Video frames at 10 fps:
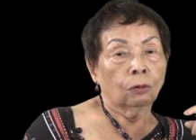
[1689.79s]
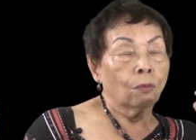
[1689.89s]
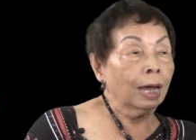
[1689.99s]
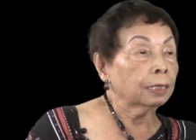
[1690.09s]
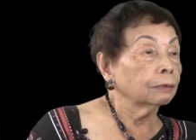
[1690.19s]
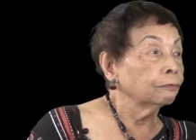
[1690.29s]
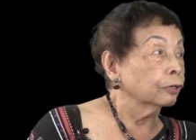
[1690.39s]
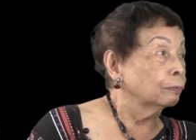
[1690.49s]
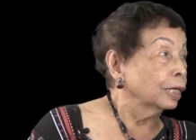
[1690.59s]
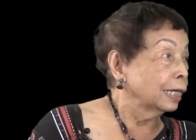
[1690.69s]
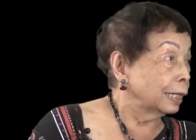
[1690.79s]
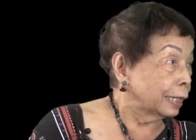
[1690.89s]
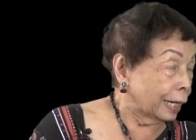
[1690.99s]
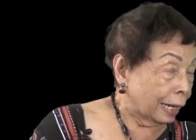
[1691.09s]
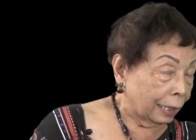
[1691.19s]
one from
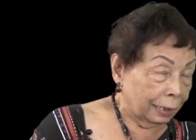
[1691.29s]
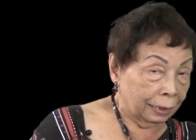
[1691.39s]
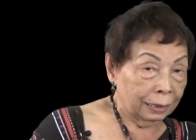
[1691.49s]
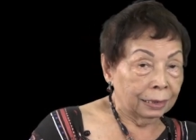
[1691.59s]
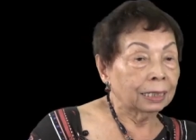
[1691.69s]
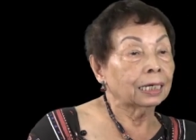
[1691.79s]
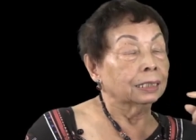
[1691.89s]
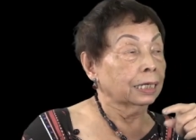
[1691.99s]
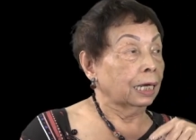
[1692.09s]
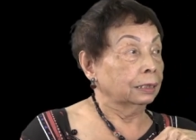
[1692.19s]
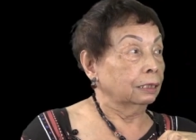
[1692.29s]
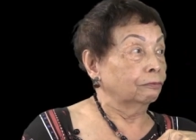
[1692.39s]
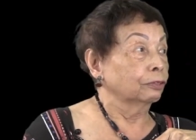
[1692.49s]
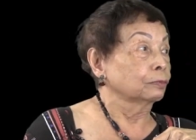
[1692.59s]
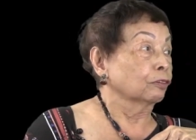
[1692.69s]
India and the other
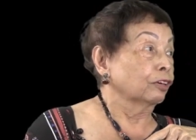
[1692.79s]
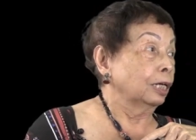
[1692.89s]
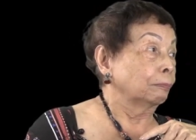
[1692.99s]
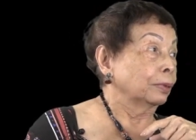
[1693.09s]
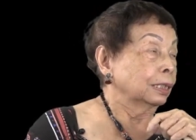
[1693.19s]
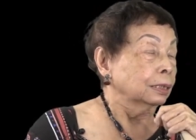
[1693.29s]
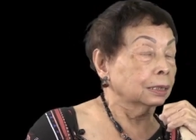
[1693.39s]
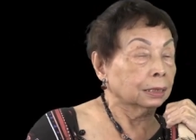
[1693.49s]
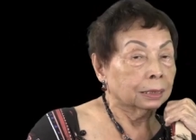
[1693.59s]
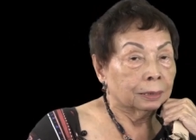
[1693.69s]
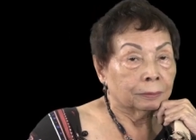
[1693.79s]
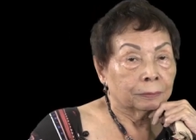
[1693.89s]
from the Philippines.